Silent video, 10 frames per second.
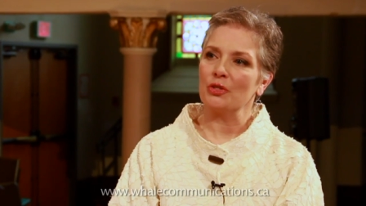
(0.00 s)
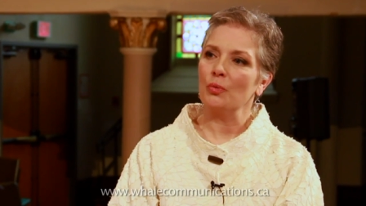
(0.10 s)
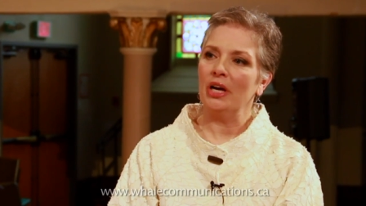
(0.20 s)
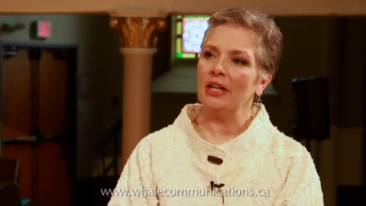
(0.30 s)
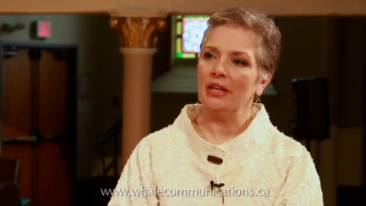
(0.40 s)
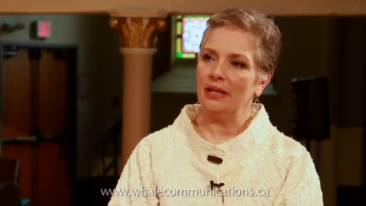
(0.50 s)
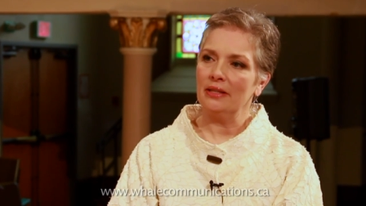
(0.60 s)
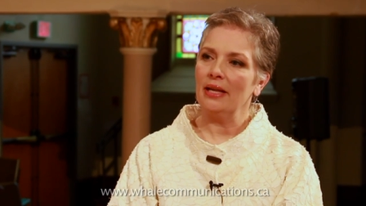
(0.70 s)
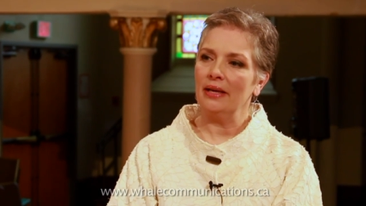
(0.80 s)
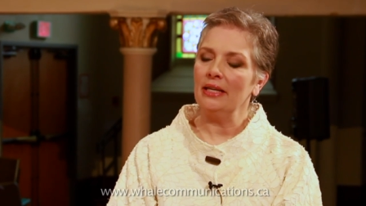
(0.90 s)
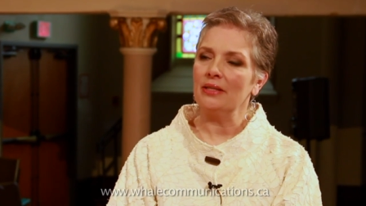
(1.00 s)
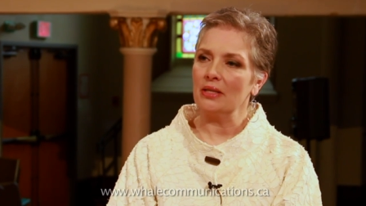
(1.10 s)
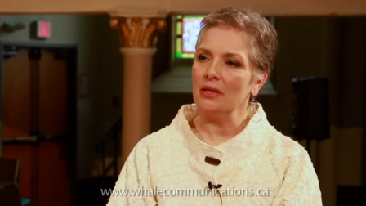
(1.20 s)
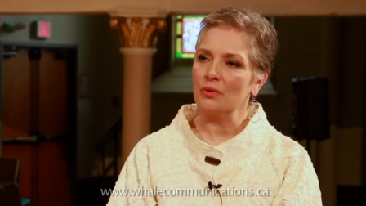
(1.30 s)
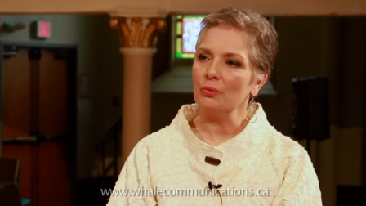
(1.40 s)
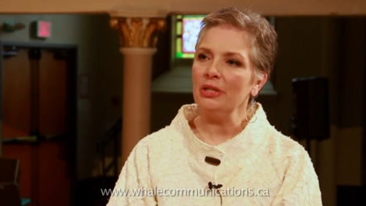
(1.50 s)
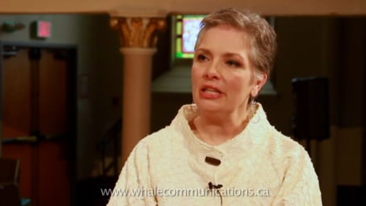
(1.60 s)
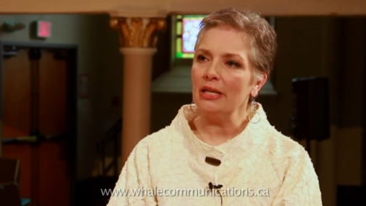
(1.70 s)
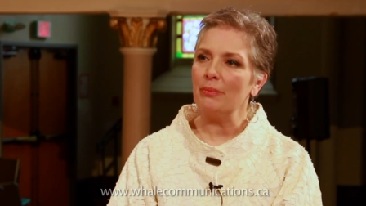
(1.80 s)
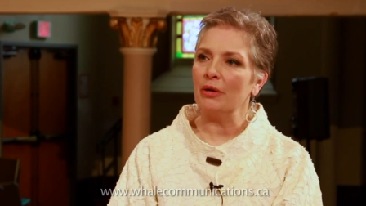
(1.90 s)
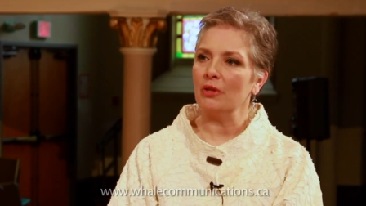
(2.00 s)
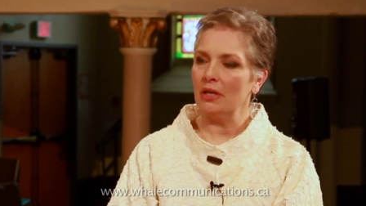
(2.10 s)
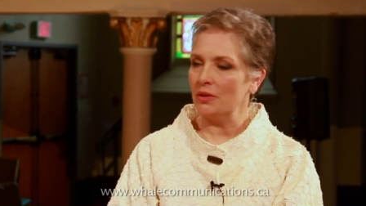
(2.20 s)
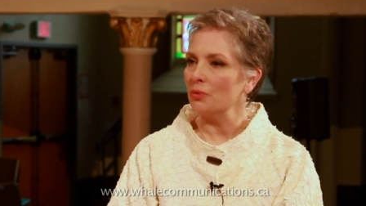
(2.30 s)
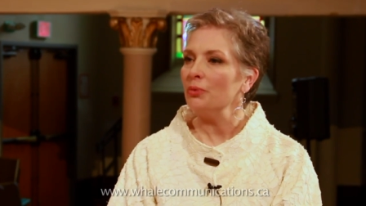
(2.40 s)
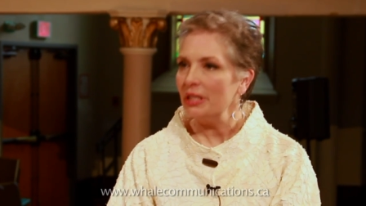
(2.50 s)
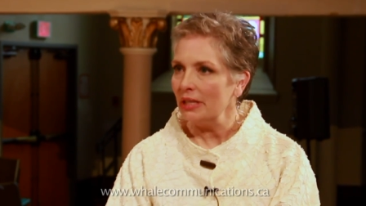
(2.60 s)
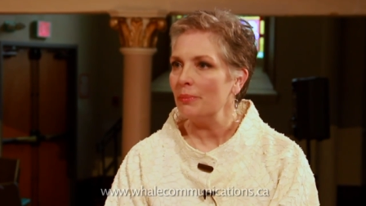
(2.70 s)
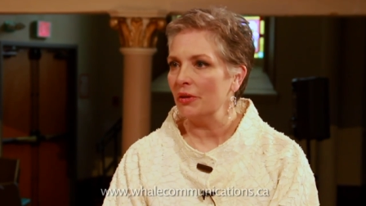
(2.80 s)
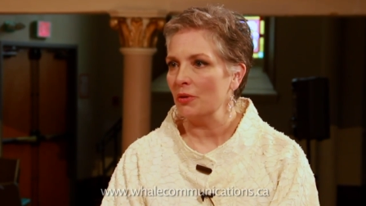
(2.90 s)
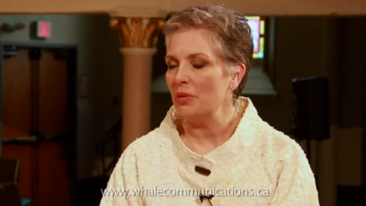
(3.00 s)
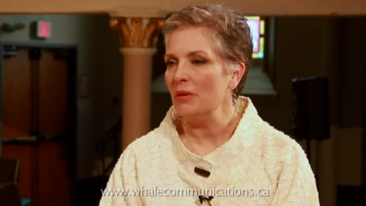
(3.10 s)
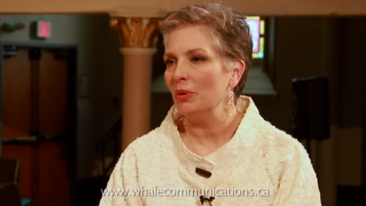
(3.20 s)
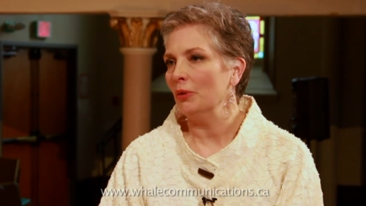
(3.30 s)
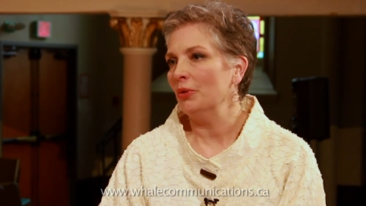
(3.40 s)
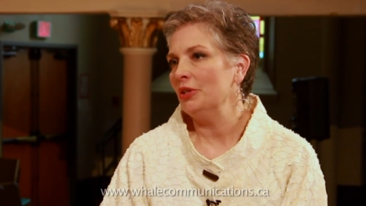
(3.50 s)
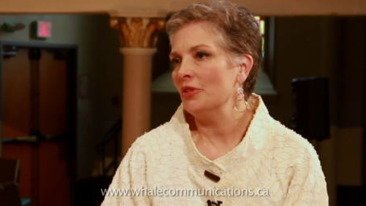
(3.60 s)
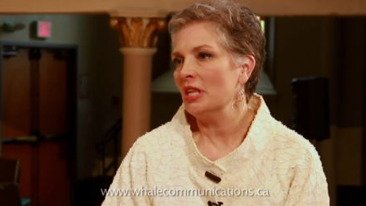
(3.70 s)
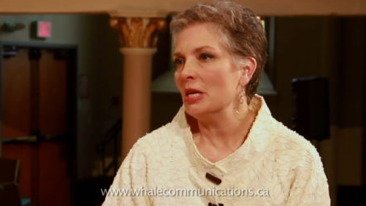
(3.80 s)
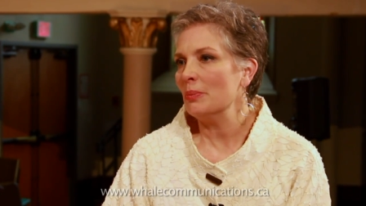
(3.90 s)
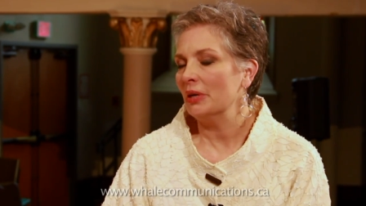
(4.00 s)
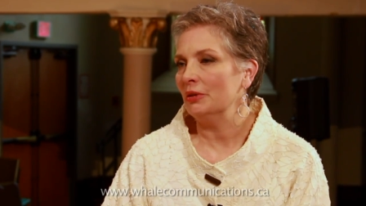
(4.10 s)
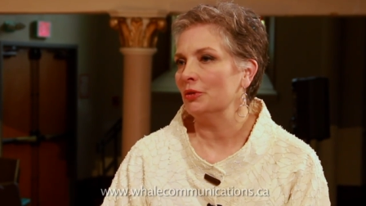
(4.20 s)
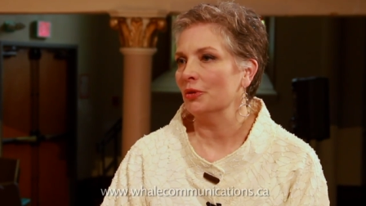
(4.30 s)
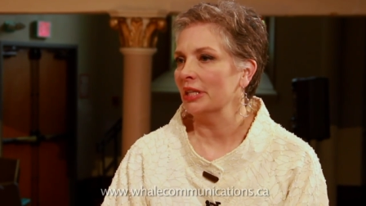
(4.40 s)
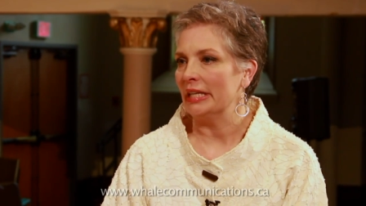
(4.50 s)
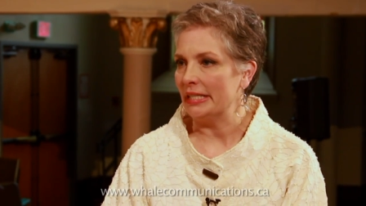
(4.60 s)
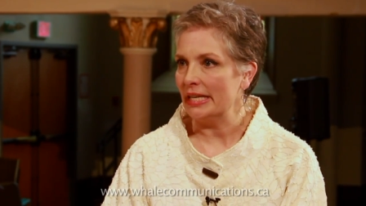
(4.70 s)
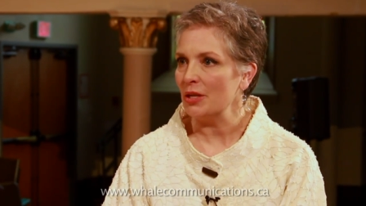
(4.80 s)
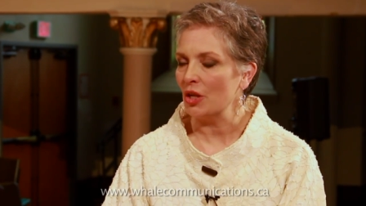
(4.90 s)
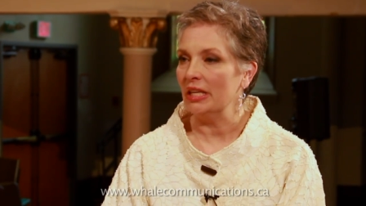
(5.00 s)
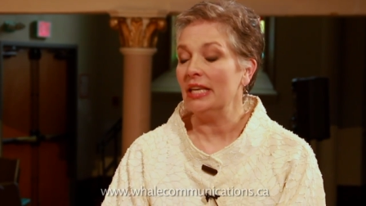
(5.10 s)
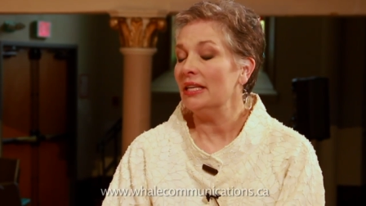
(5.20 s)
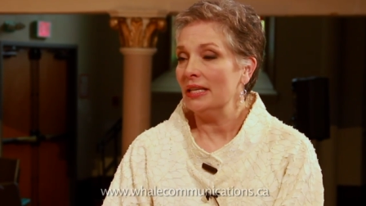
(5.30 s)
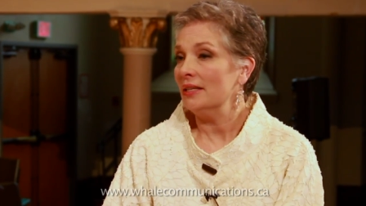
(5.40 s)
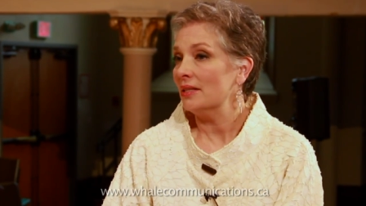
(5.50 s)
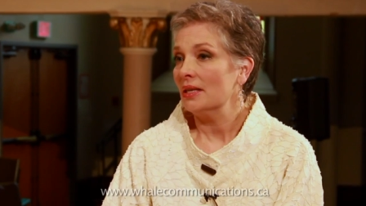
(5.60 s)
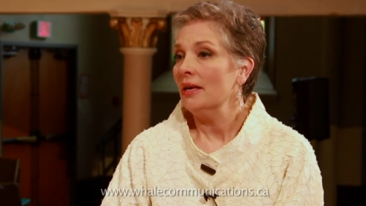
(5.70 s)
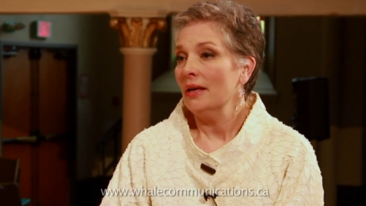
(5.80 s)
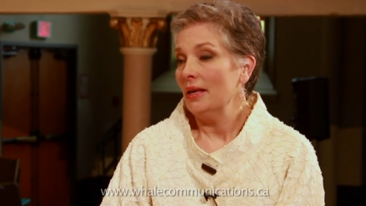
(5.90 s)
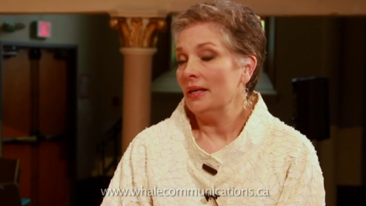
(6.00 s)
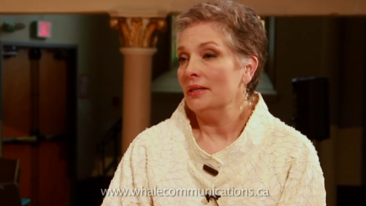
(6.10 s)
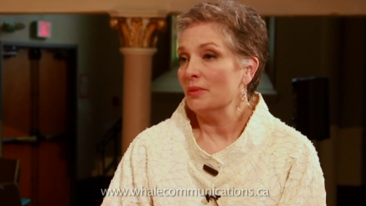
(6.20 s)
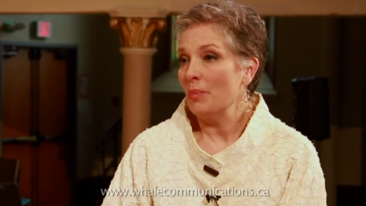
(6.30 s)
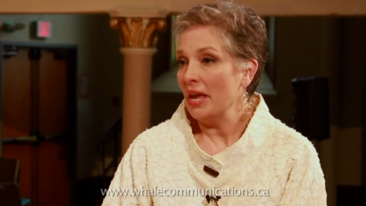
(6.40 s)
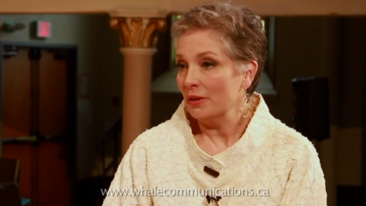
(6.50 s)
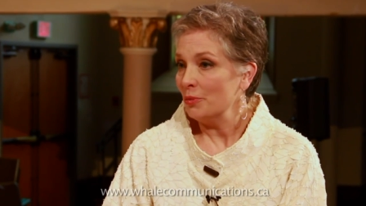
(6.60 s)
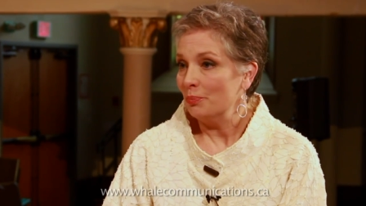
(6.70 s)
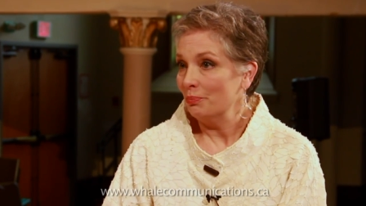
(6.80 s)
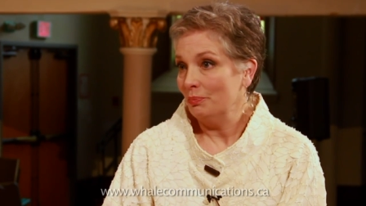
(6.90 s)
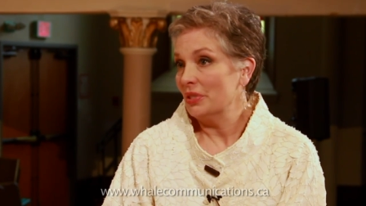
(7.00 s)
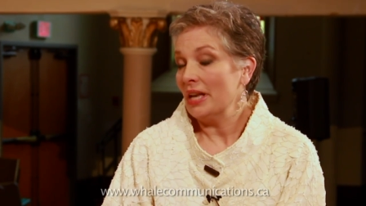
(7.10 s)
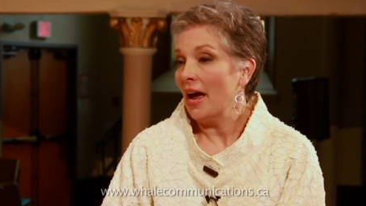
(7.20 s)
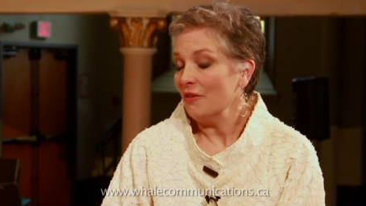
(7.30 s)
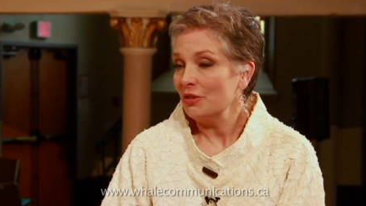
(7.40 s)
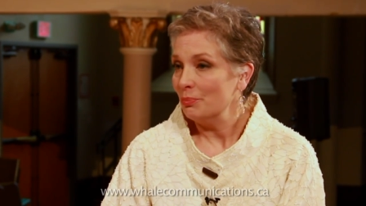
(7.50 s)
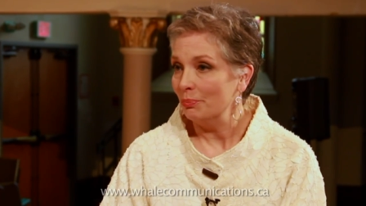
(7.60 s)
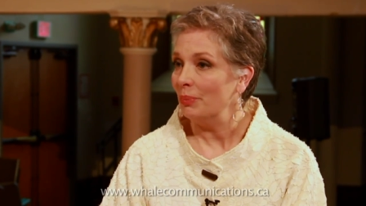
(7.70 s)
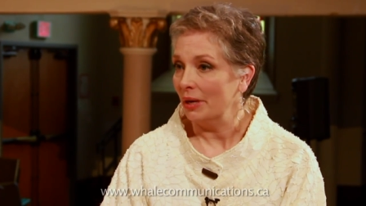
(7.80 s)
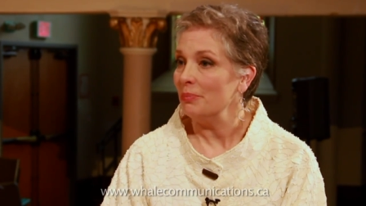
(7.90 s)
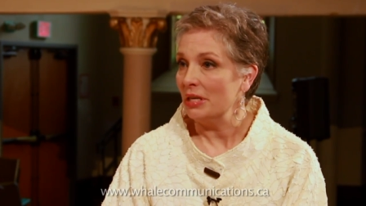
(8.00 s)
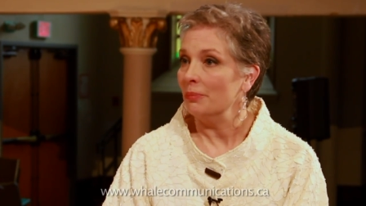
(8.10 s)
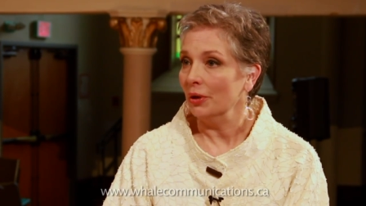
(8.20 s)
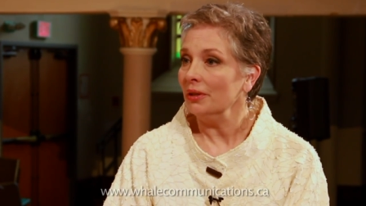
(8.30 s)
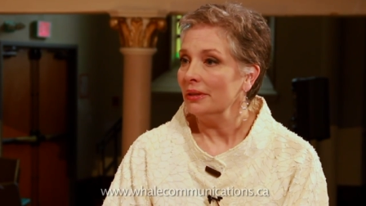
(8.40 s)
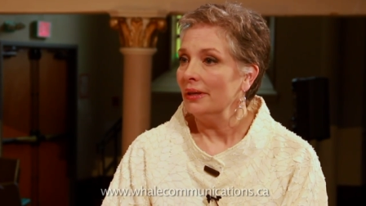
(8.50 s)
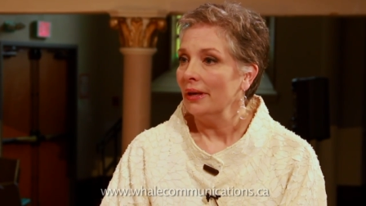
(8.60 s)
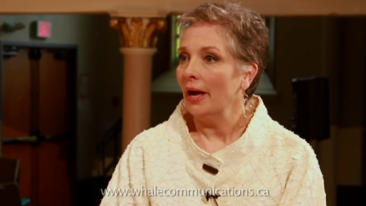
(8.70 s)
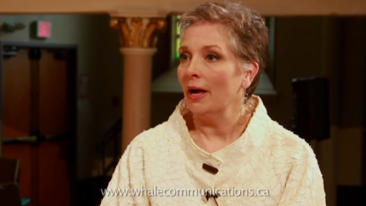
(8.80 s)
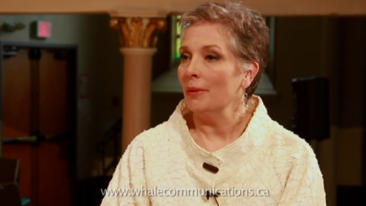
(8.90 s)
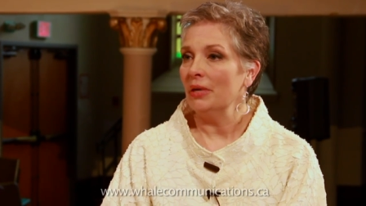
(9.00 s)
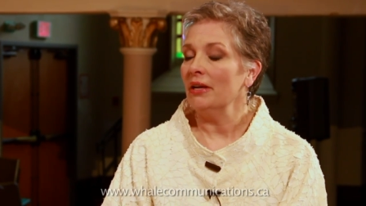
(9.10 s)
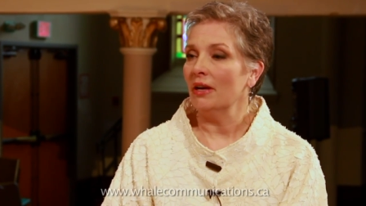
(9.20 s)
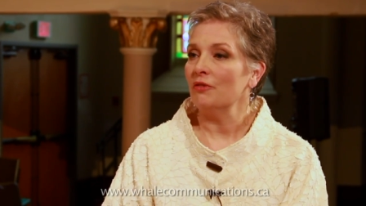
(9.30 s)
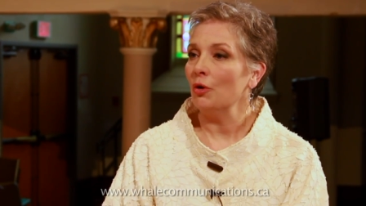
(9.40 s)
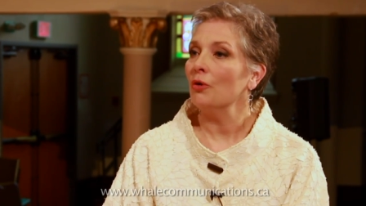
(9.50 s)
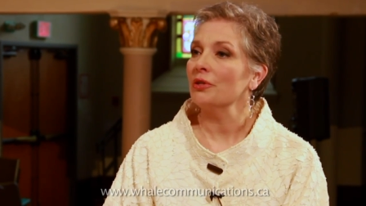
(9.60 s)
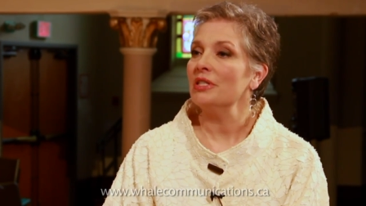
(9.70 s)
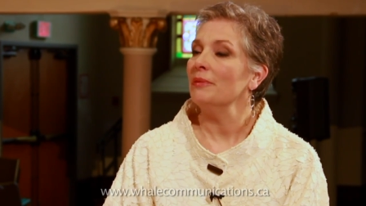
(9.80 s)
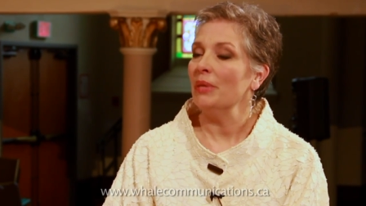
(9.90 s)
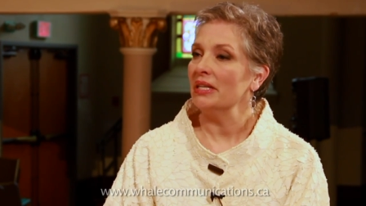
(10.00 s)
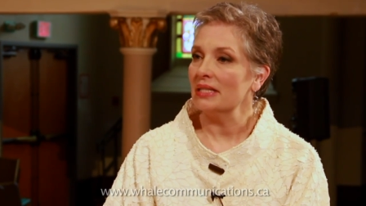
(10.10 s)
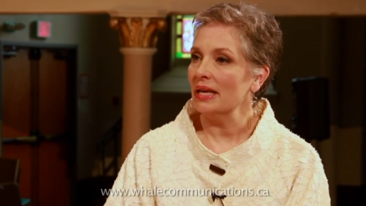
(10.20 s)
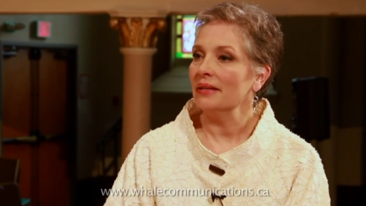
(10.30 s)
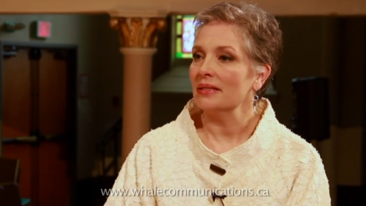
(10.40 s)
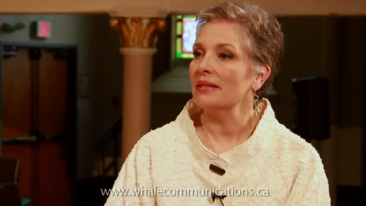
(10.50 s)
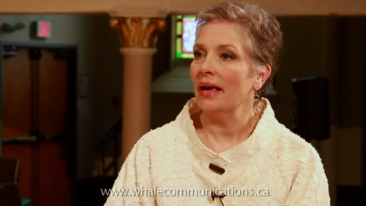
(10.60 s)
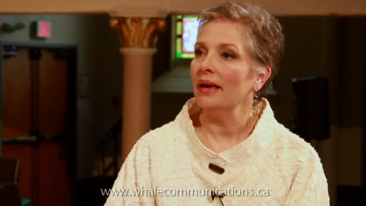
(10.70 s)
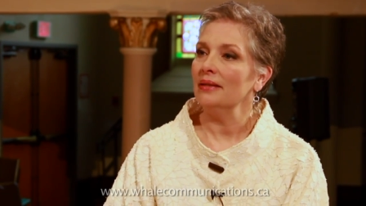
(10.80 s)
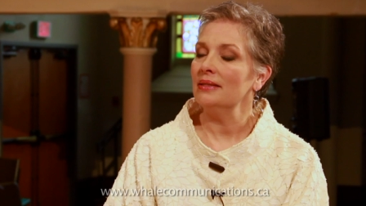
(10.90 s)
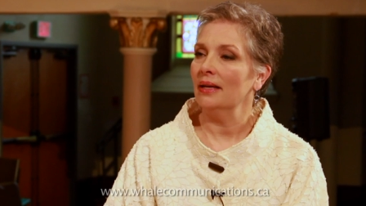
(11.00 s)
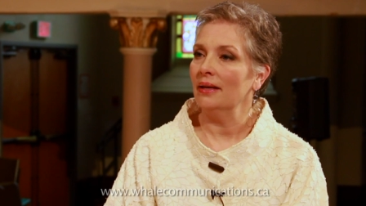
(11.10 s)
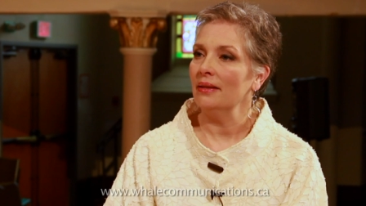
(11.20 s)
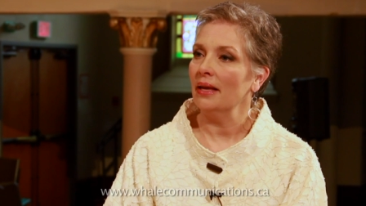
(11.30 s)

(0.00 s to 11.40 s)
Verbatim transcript: as well that, that it's, it's, really about the, it's really about the people. And when you think about an organization, it is, it is manned, staffed by people. Um, it, of course, it makes sense that, uh,